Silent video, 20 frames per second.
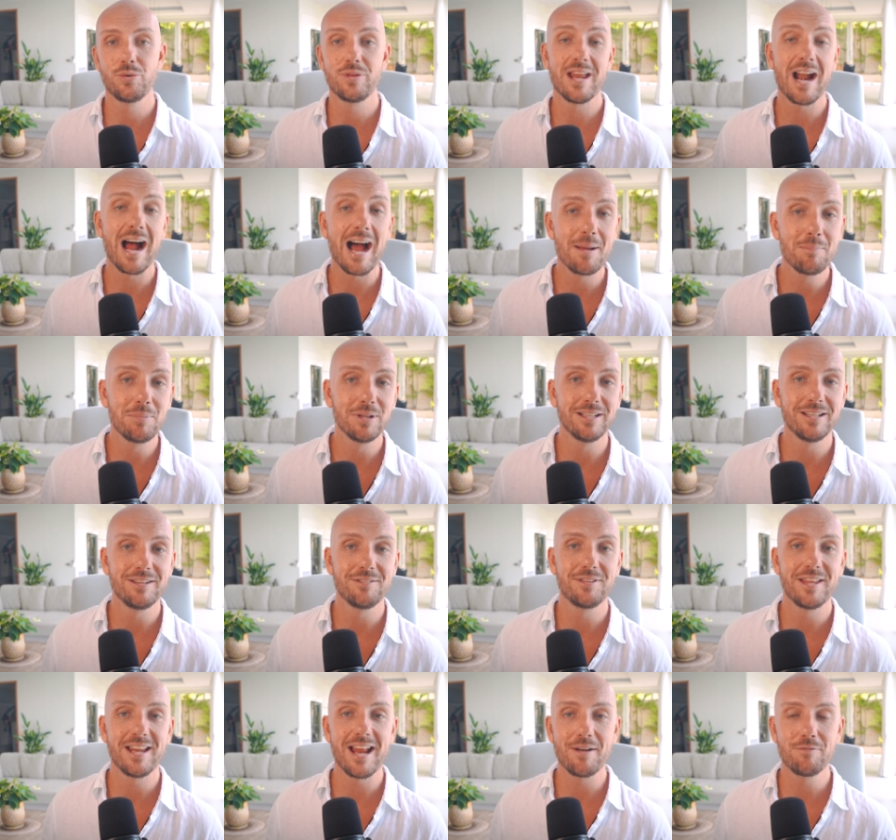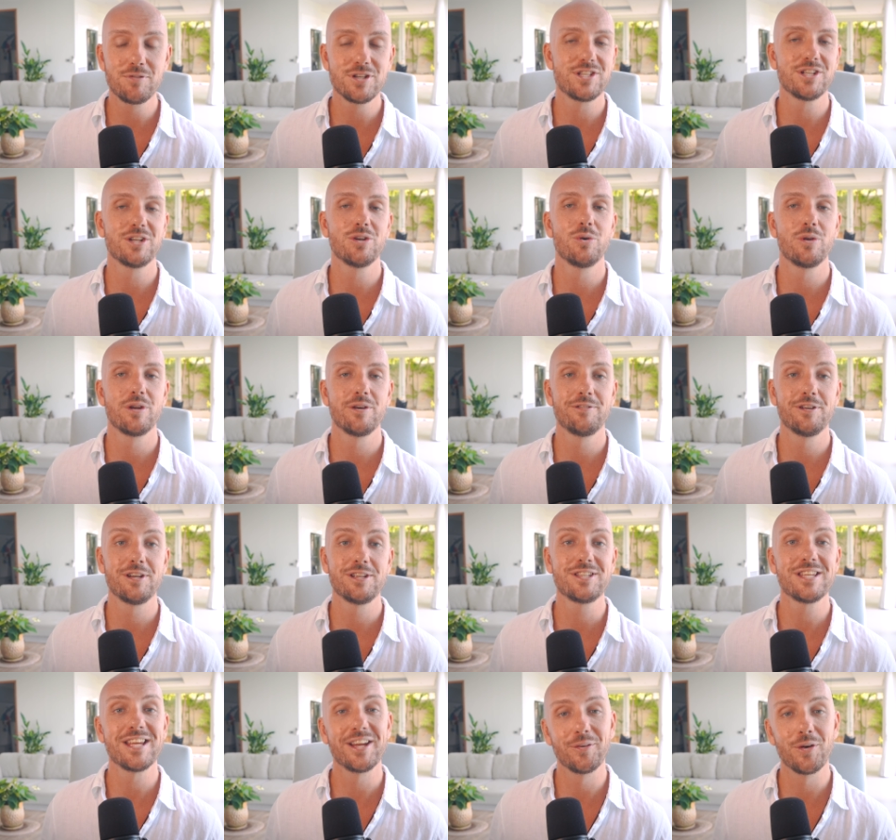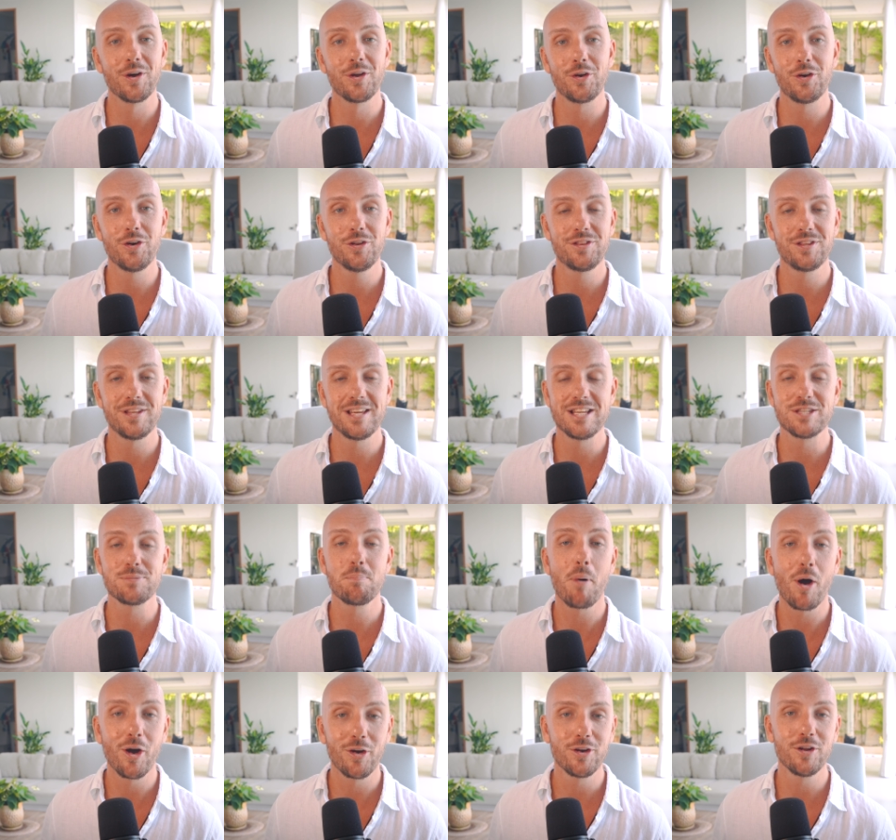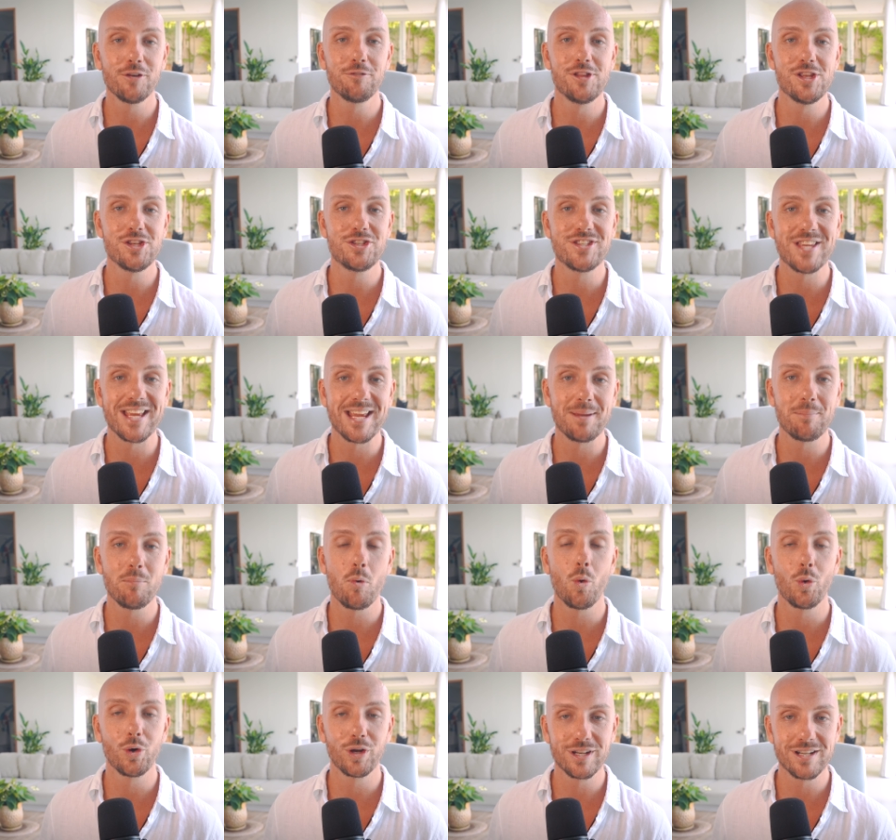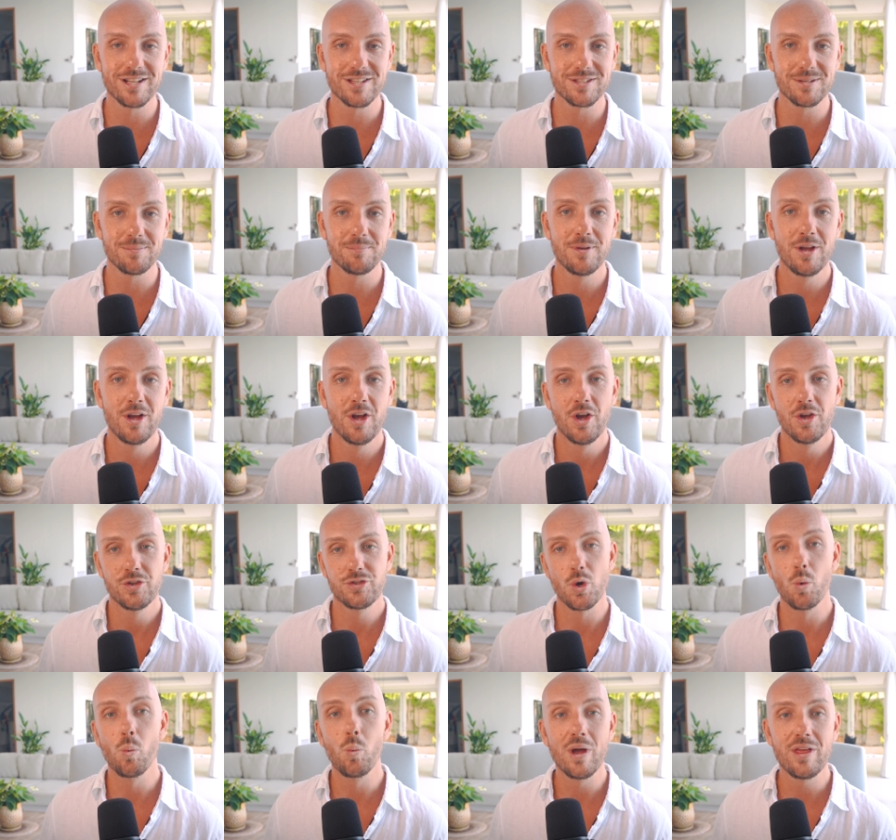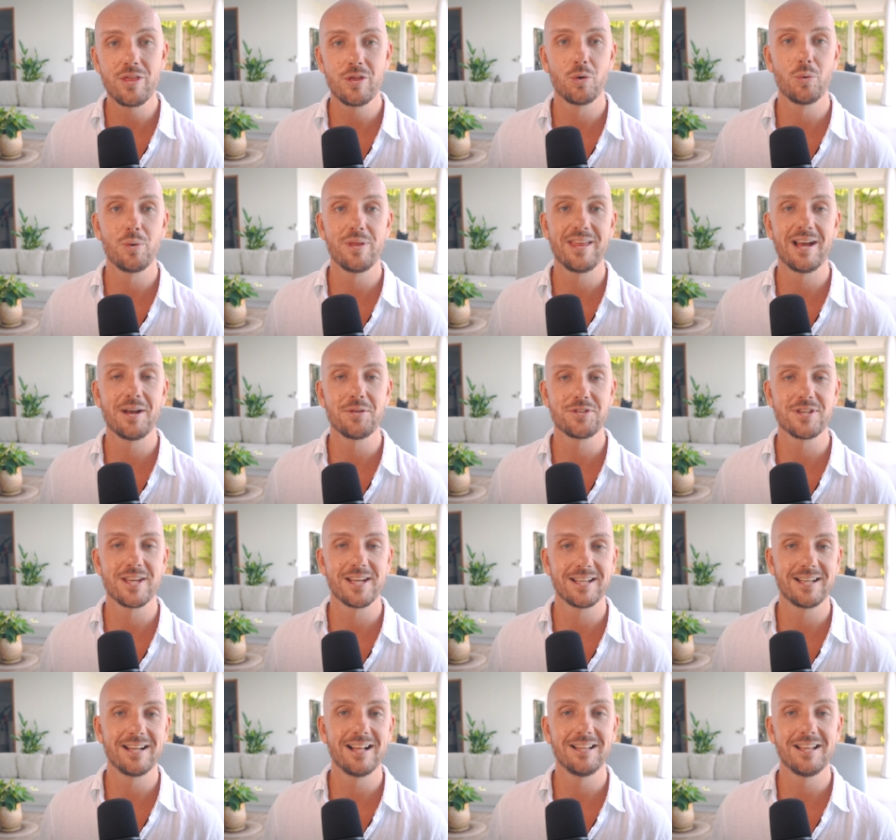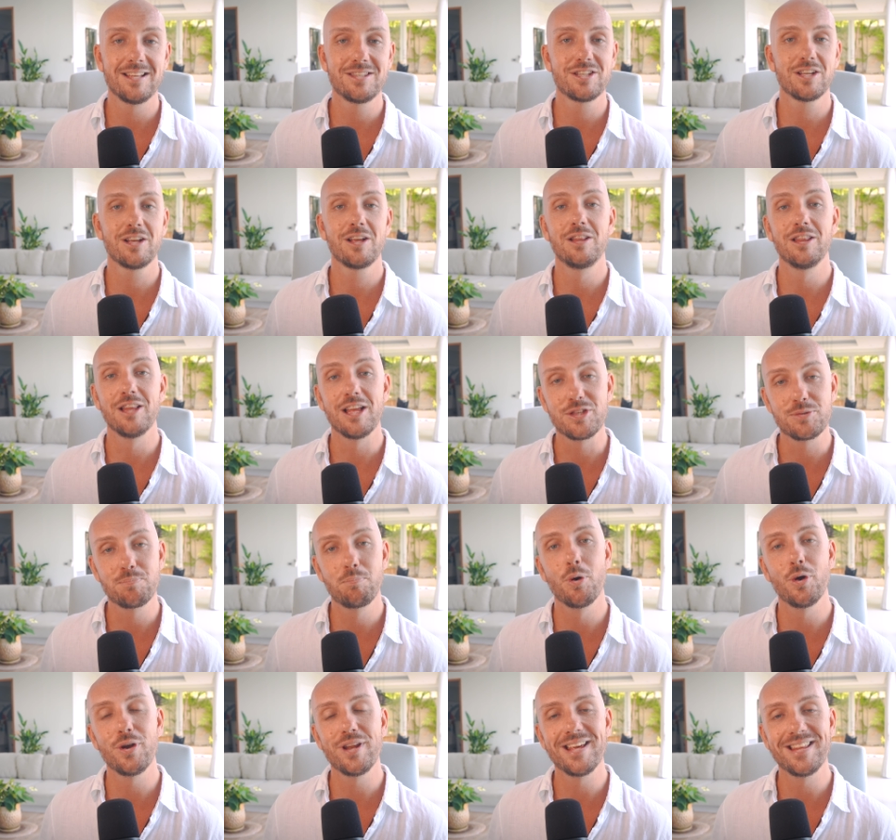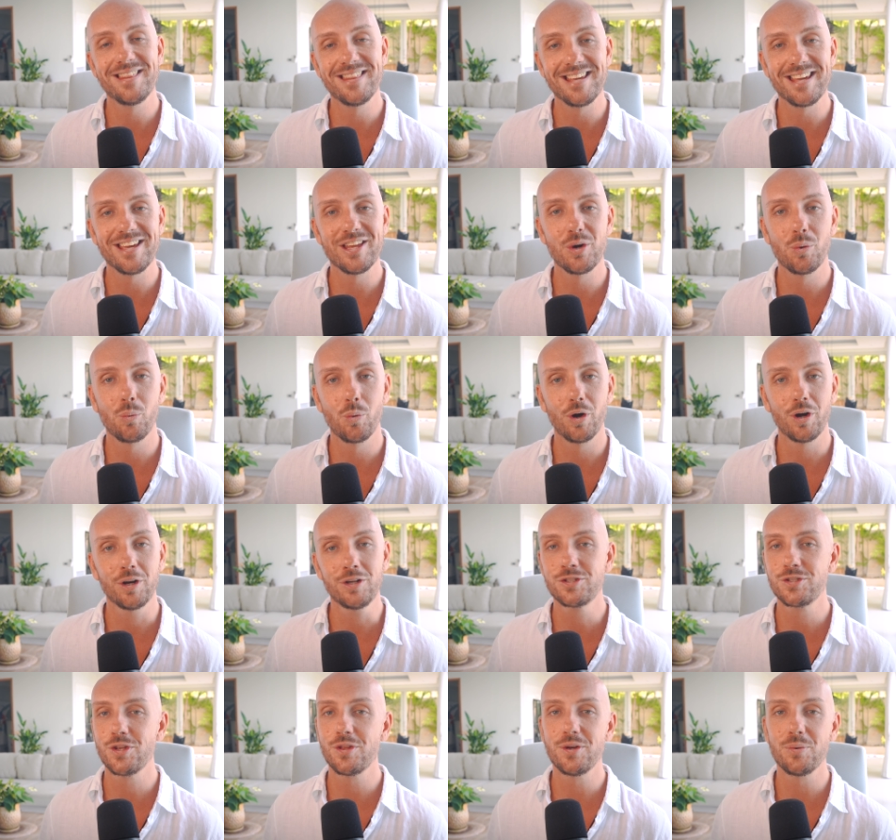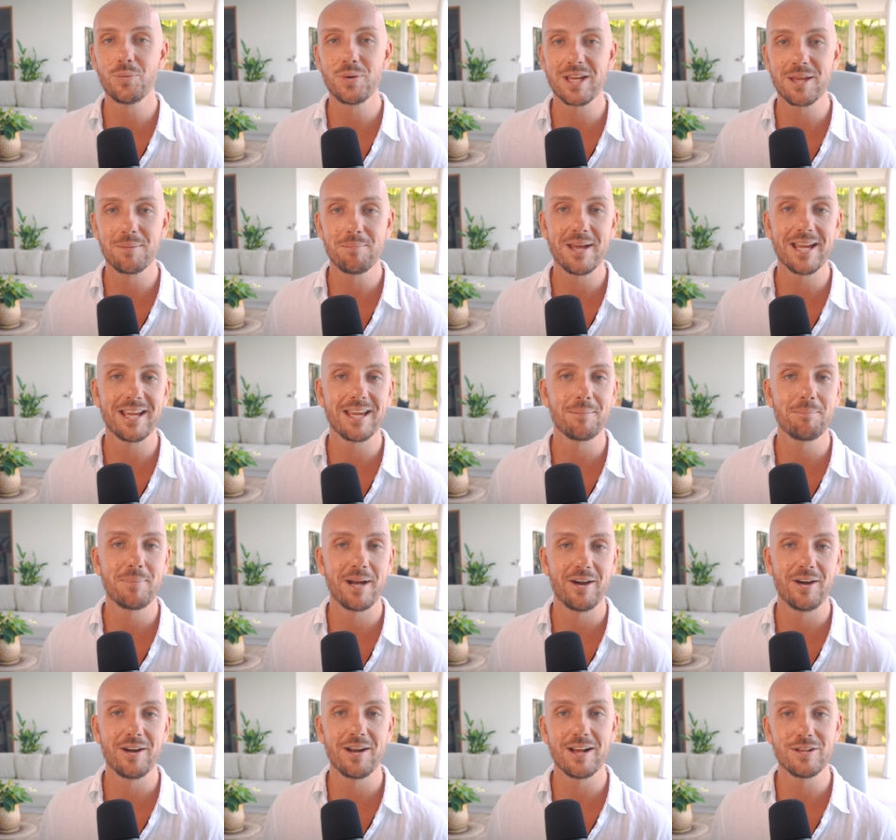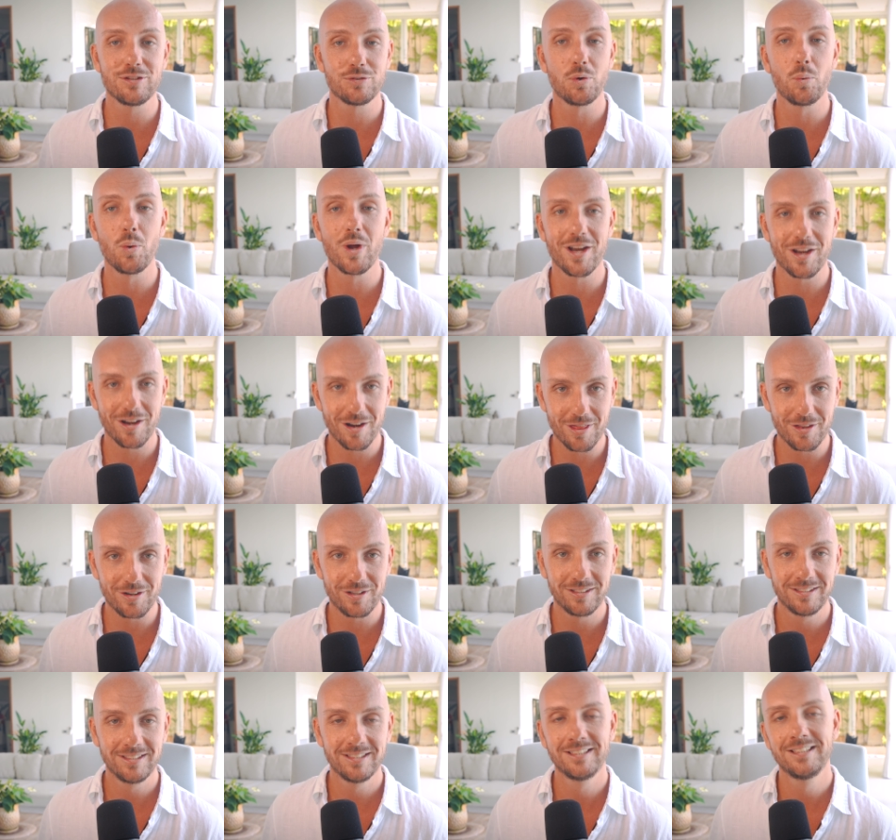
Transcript: you that I believe that every single one of us here on Earth is part of the same organism. So with or without psychedelics, let's put in the inner work so that we can make it paradise for one another.